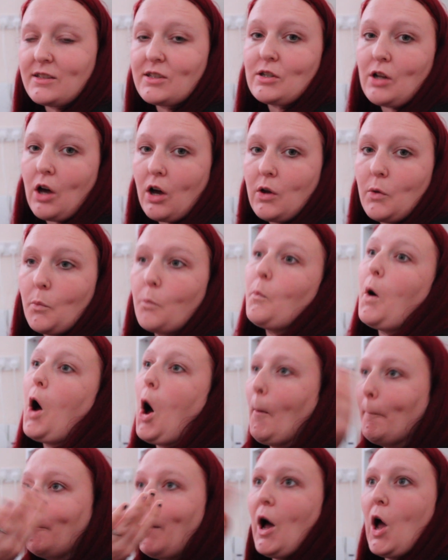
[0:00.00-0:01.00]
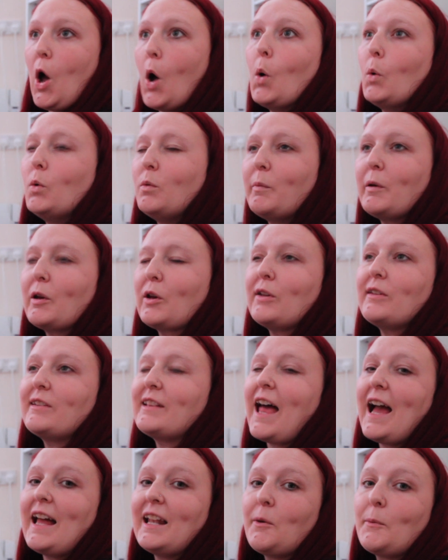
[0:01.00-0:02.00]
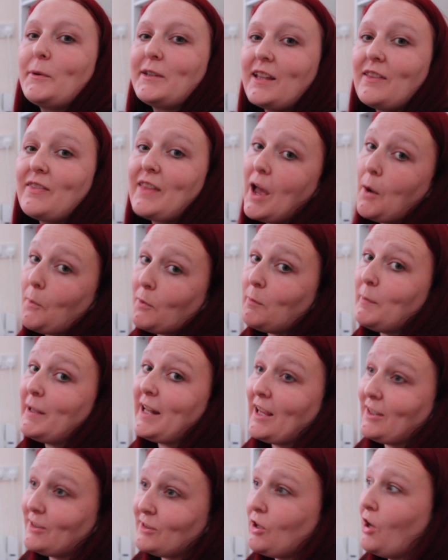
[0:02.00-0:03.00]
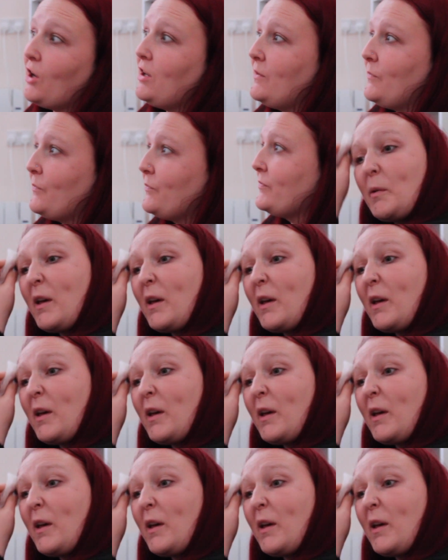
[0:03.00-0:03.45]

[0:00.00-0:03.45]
tonight on my own, because Layla was in there with me last night.